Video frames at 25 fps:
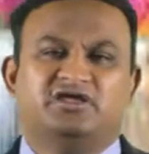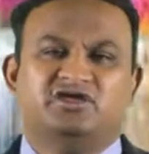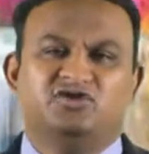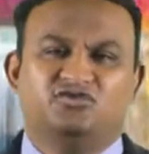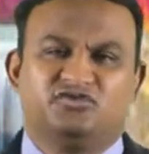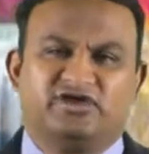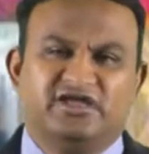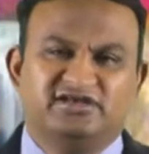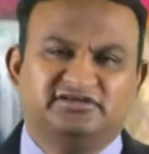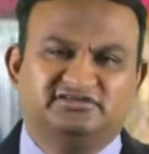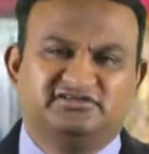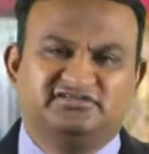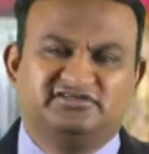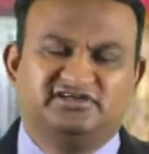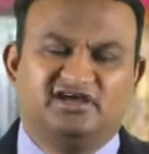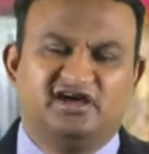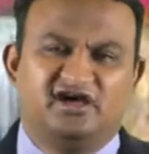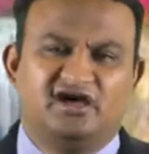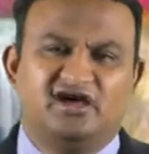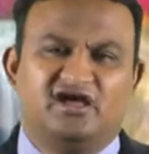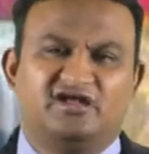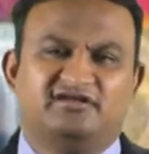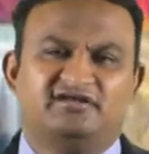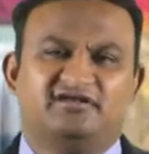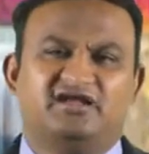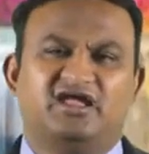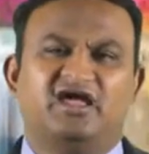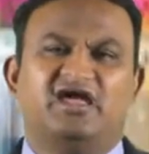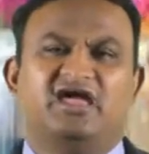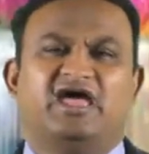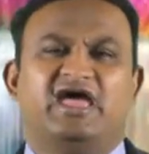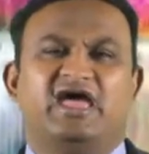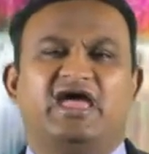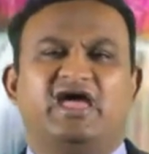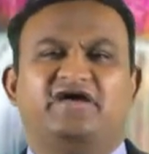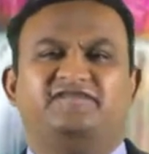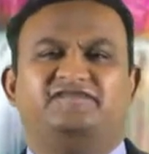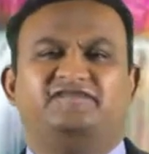you can turn
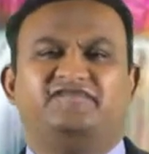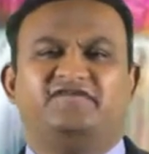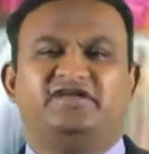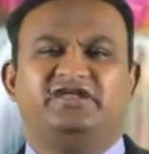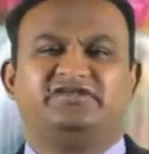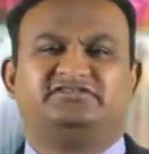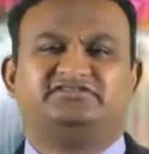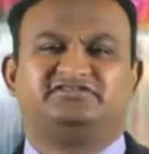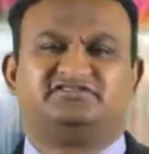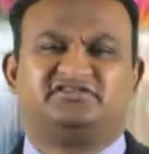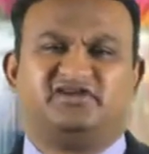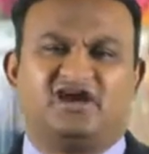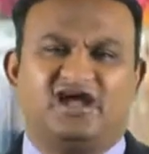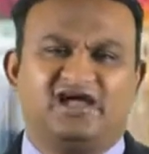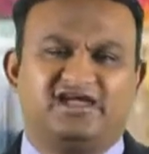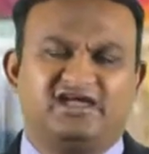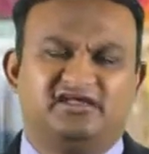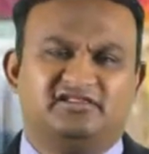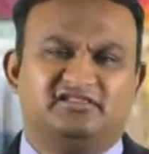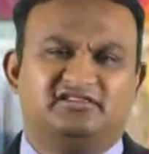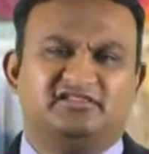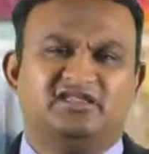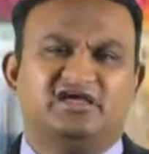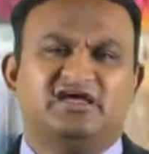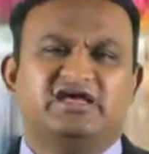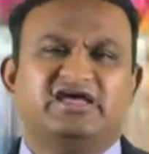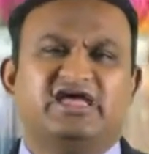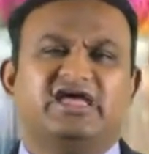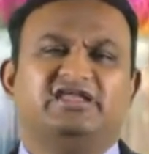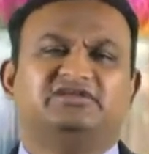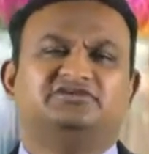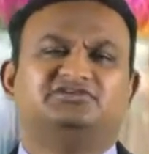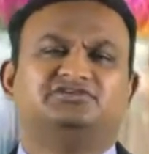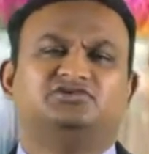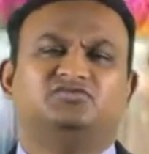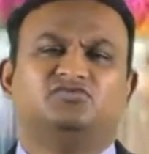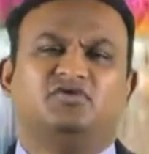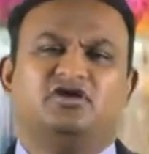every trial
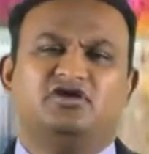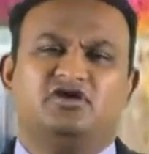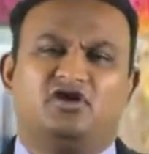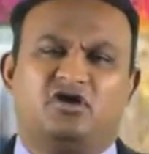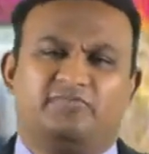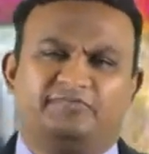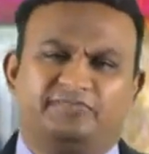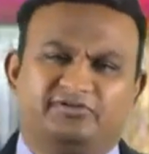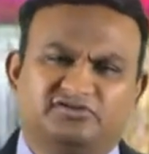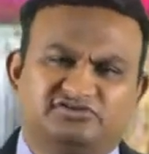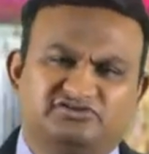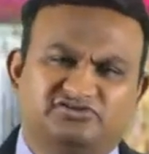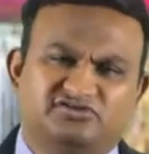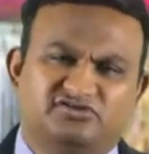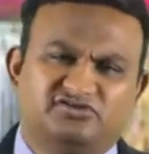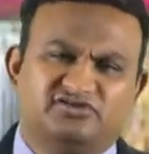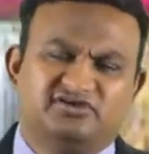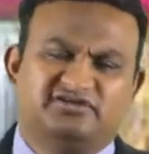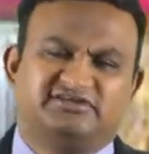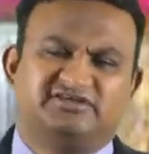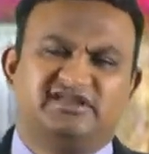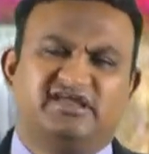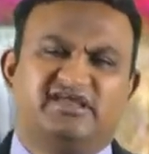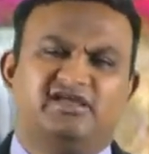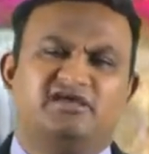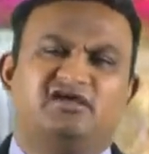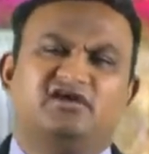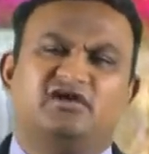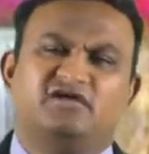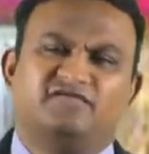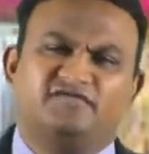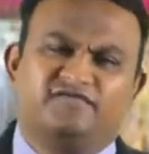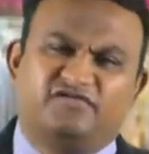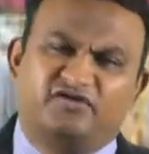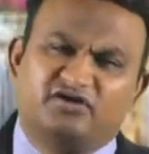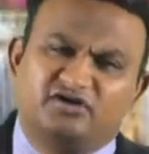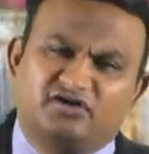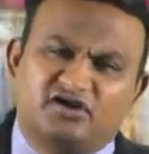into an opportunity
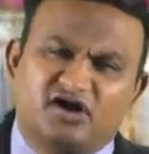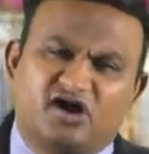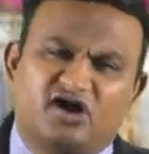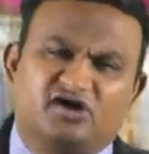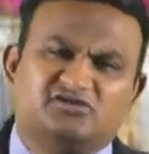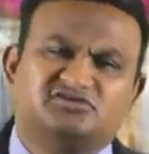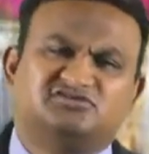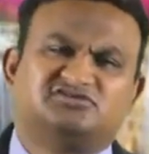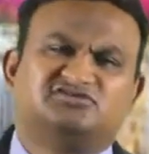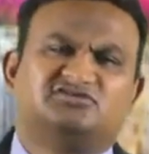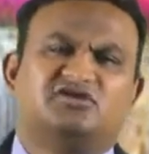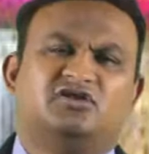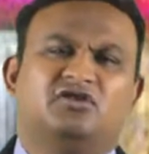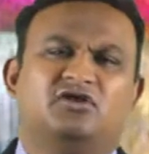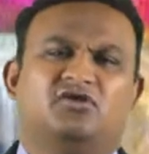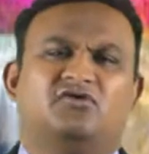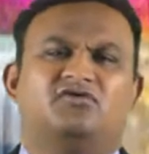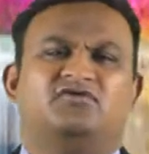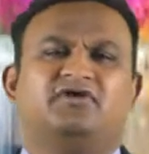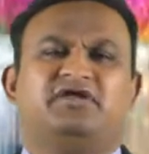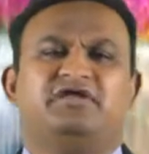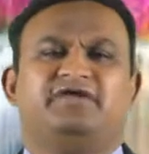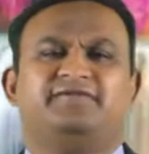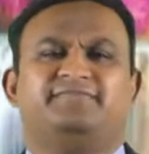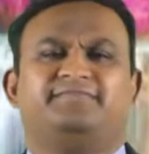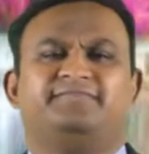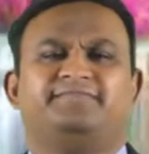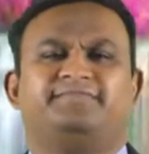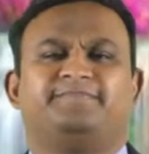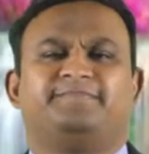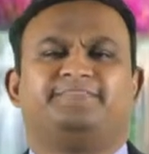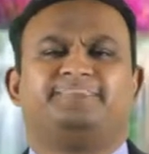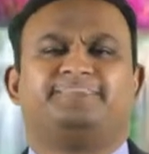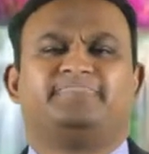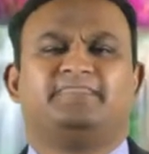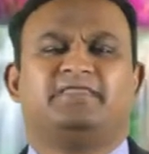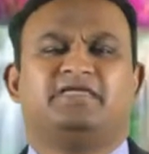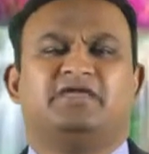for God's glory.
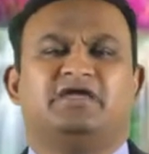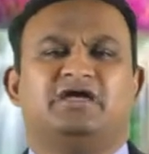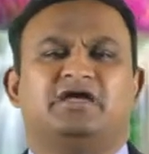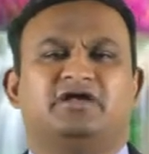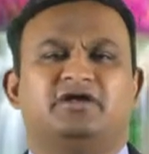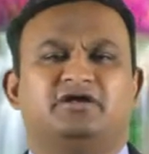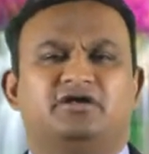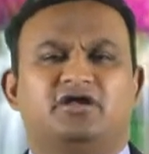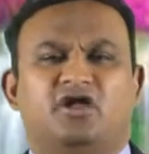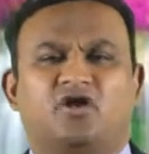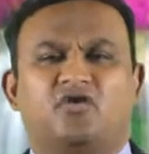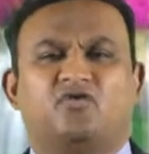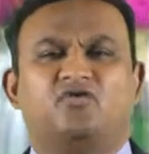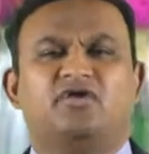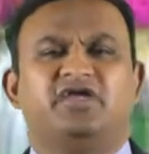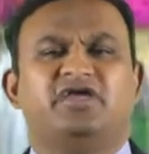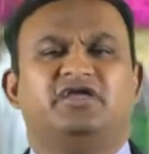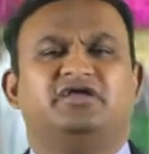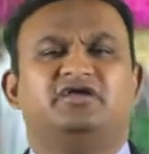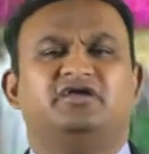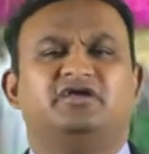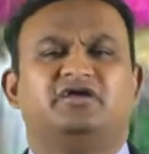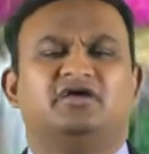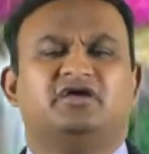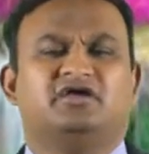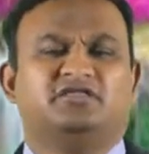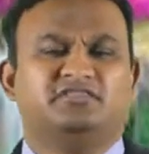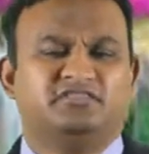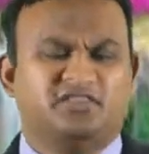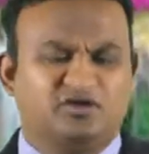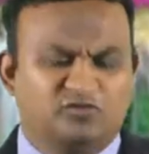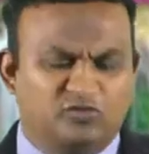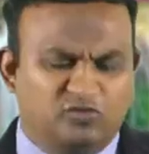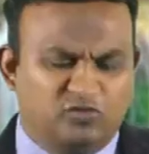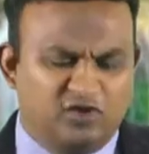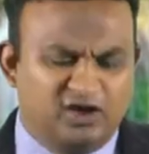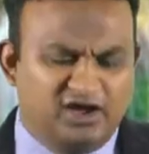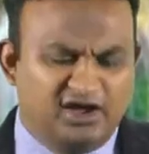Knowing
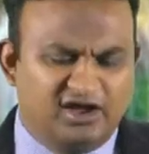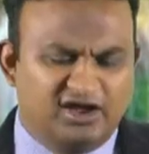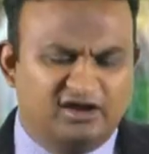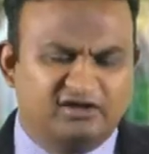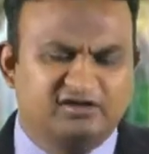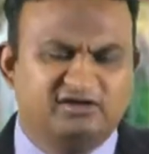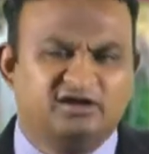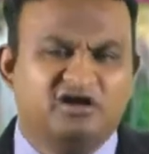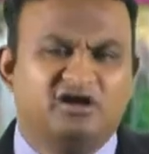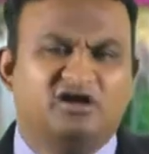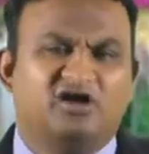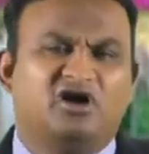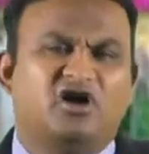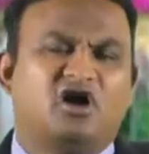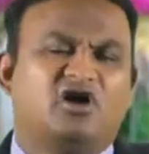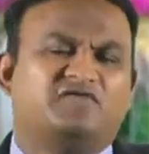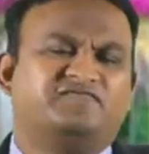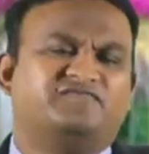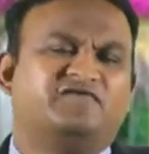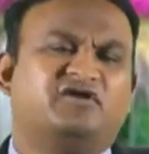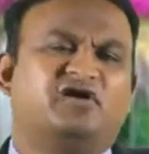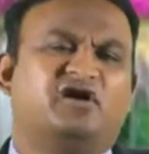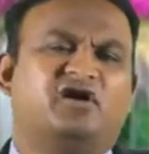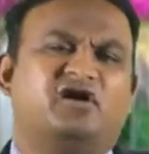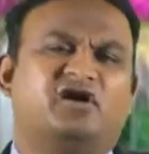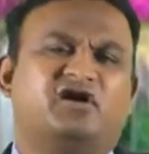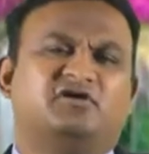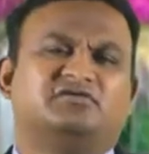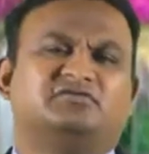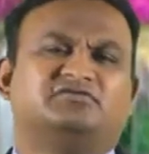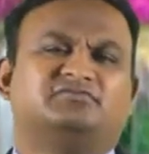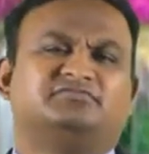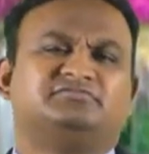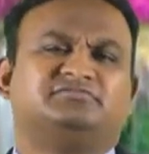the Word of God.